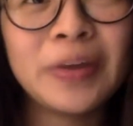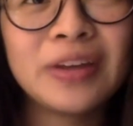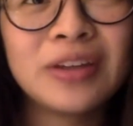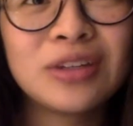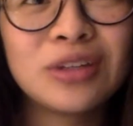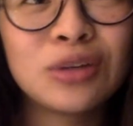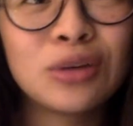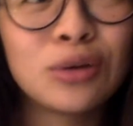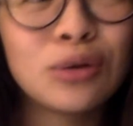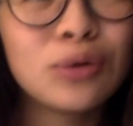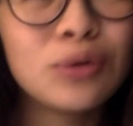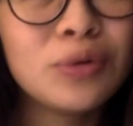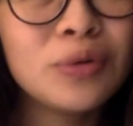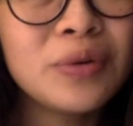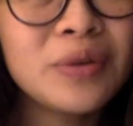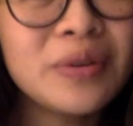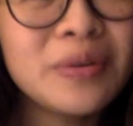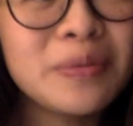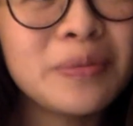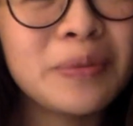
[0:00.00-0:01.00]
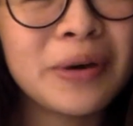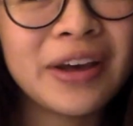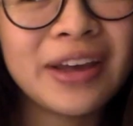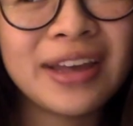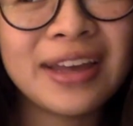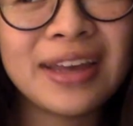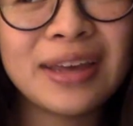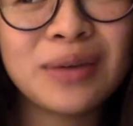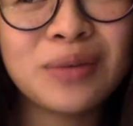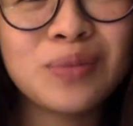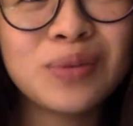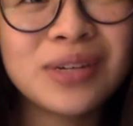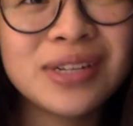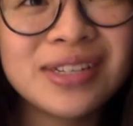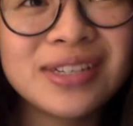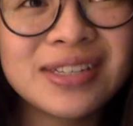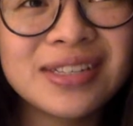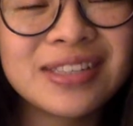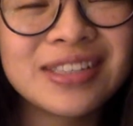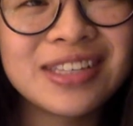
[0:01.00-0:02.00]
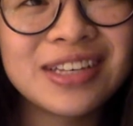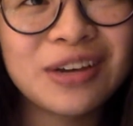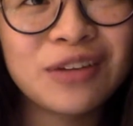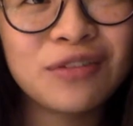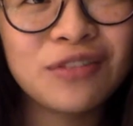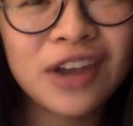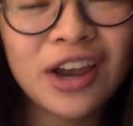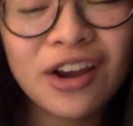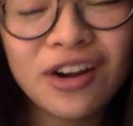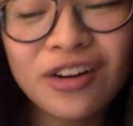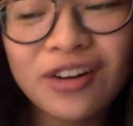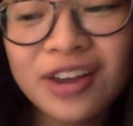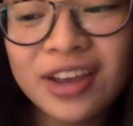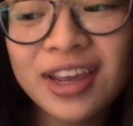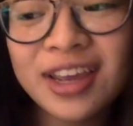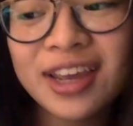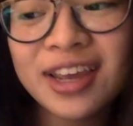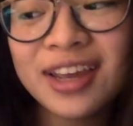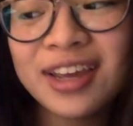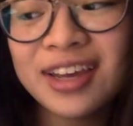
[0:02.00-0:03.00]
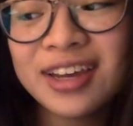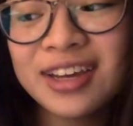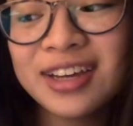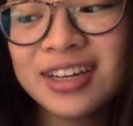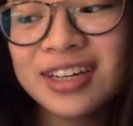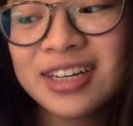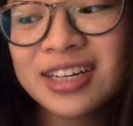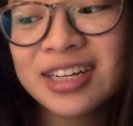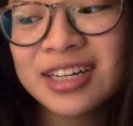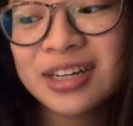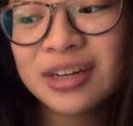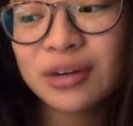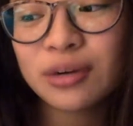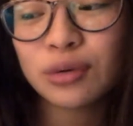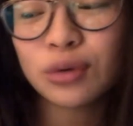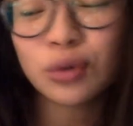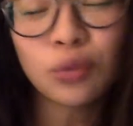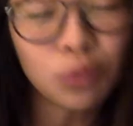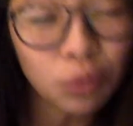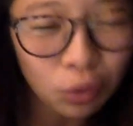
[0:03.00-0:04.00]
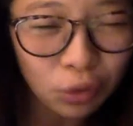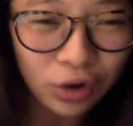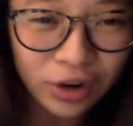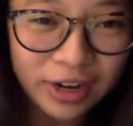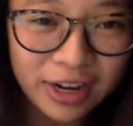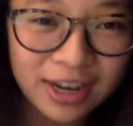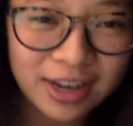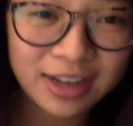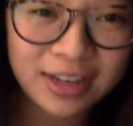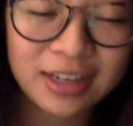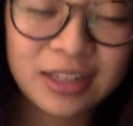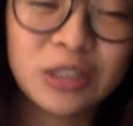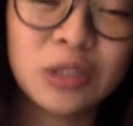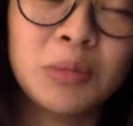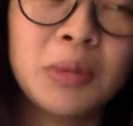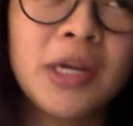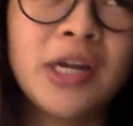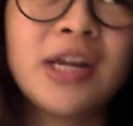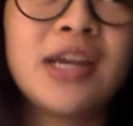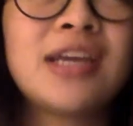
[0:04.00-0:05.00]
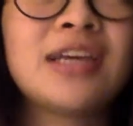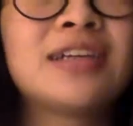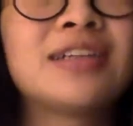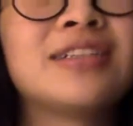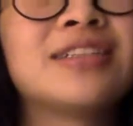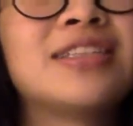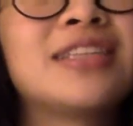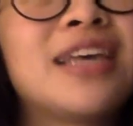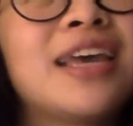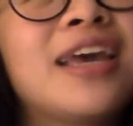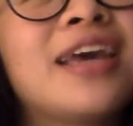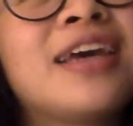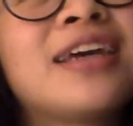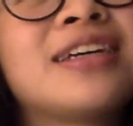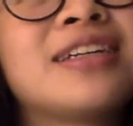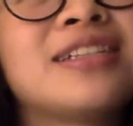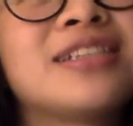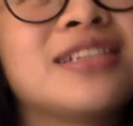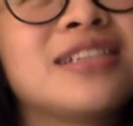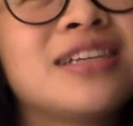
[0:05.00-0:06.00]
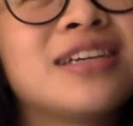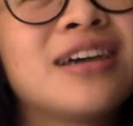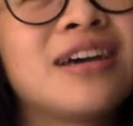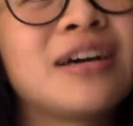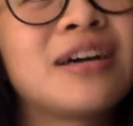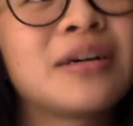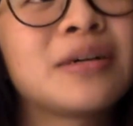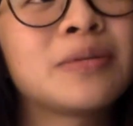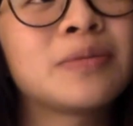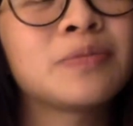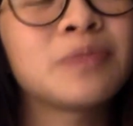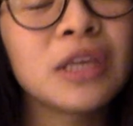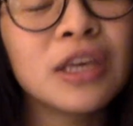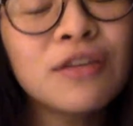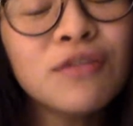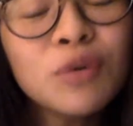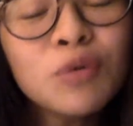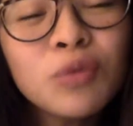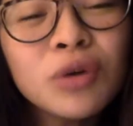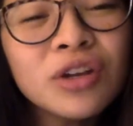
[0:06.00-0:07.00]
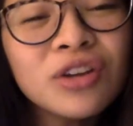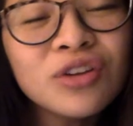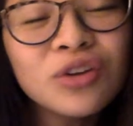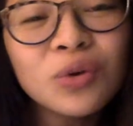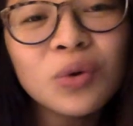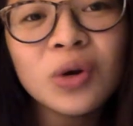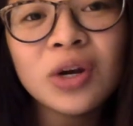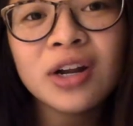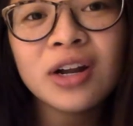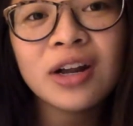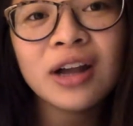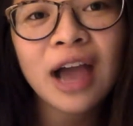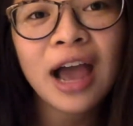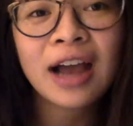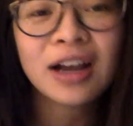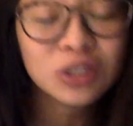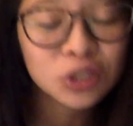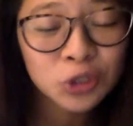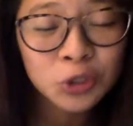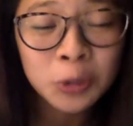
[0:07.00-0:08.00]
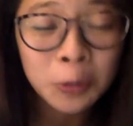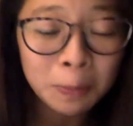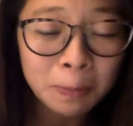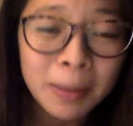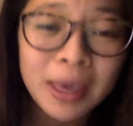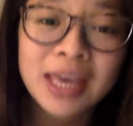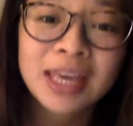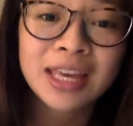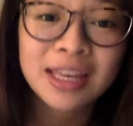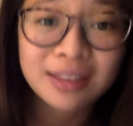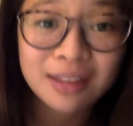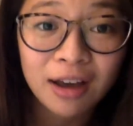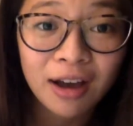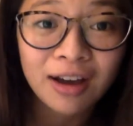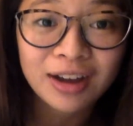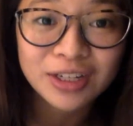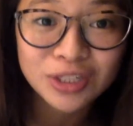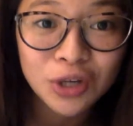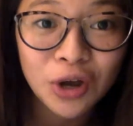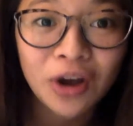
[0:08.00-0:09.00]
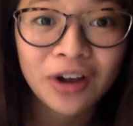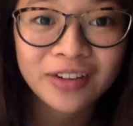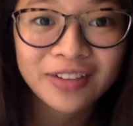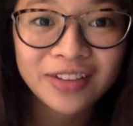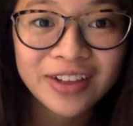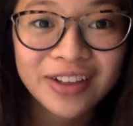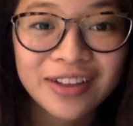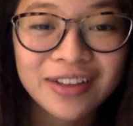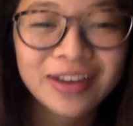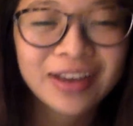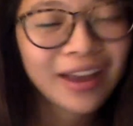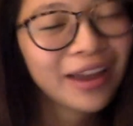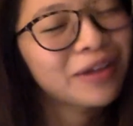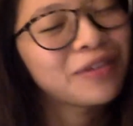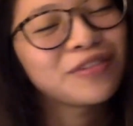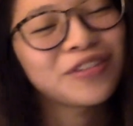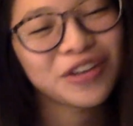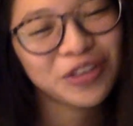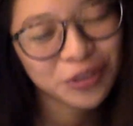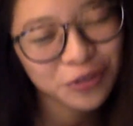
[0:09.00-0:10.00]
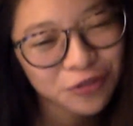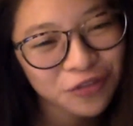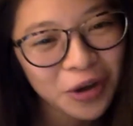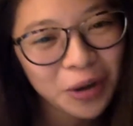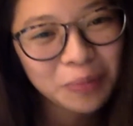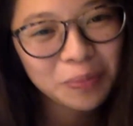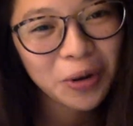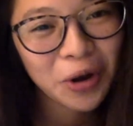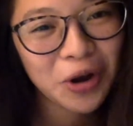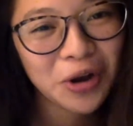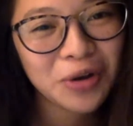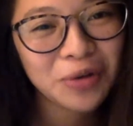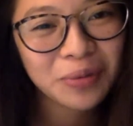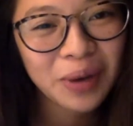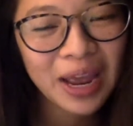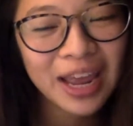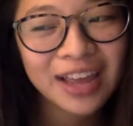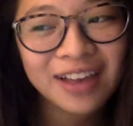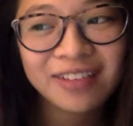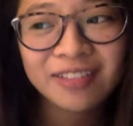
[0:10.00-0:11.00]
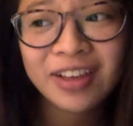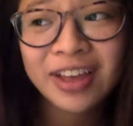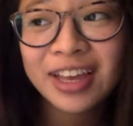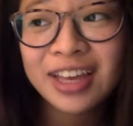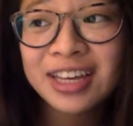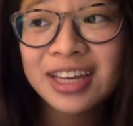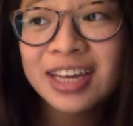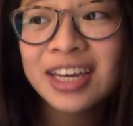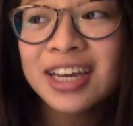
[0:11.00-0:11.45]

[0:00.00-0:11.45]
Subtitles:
too, but it was a very rewarding experience. And even when you're actually making the hot chocolate, kind of like the fun part, right? Like